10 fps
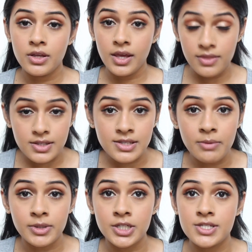in the
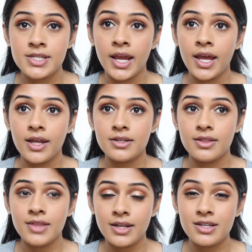summers, and
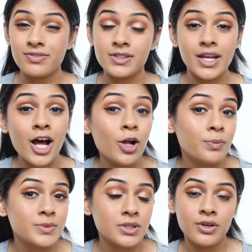that definitely
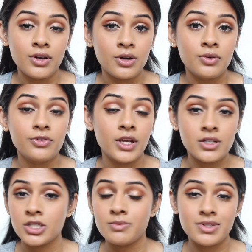helped, you know, in
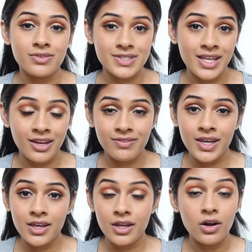terms of
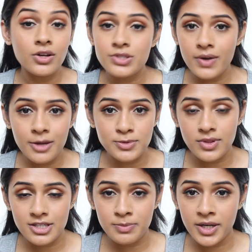saving. It also helps with
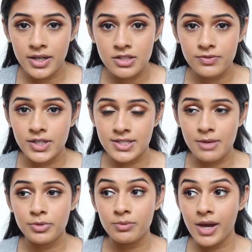experience. For
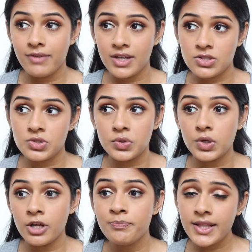example, my vet
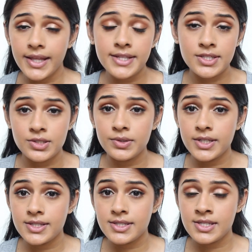school lets
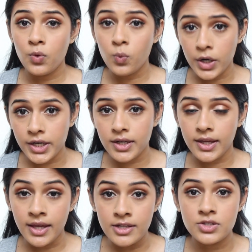students work
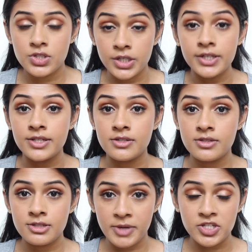in
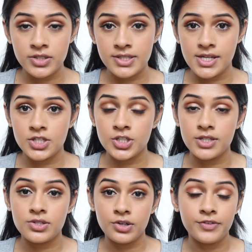certain
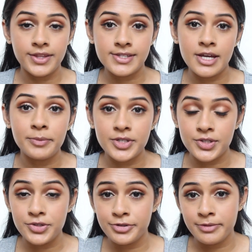specializations over the summer,
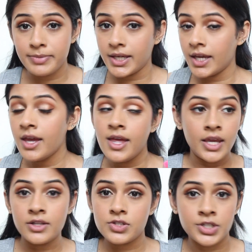so you can be
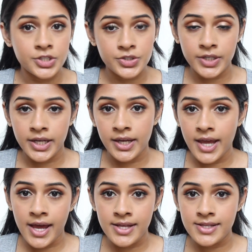in
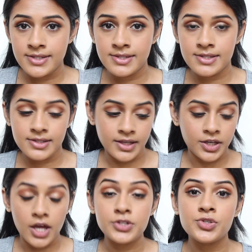surgery as
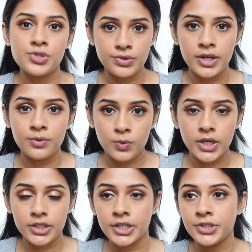like a student
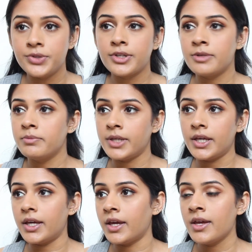worker, you can
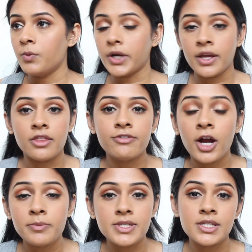be working in the
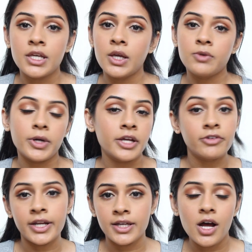pharmacy, working
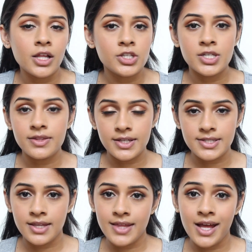radiology and things
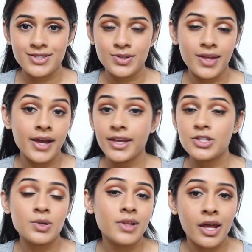like that. So that
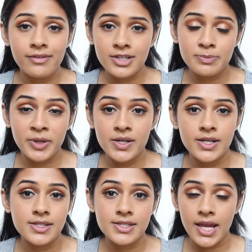gets you a lot of
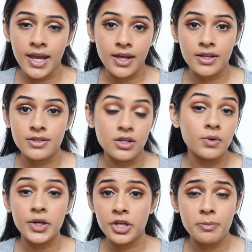experience and, you
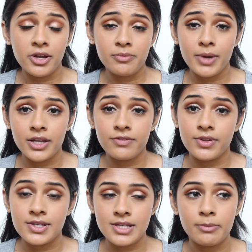know, a good amount of money for
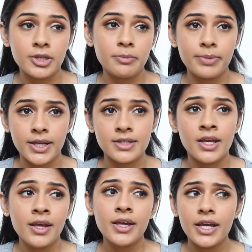the summer, but
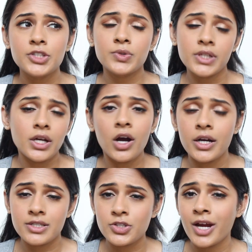it's really
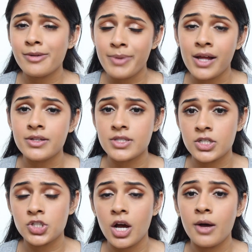hard to try to balance a
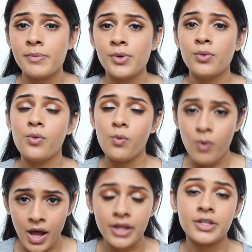job
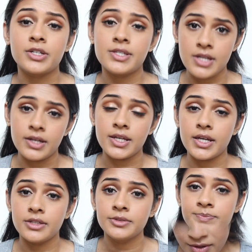while you're
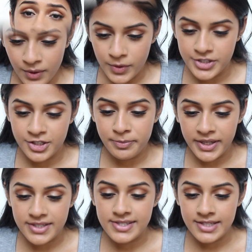studying. What is your
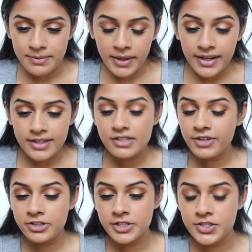biggest tip getting into
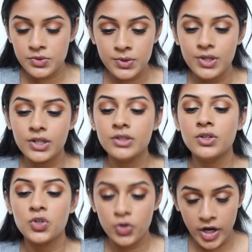veterinary school?
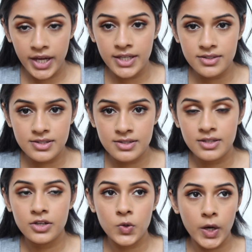Grades.
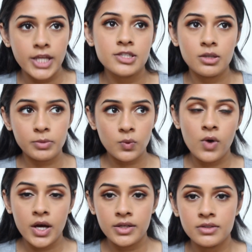Grades number
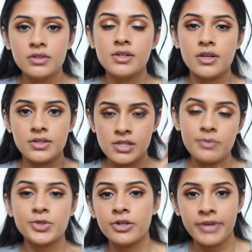1,
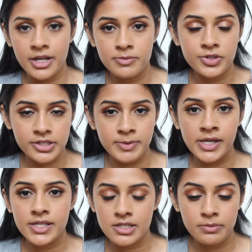some sort of animal
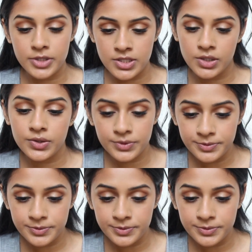experience number 2.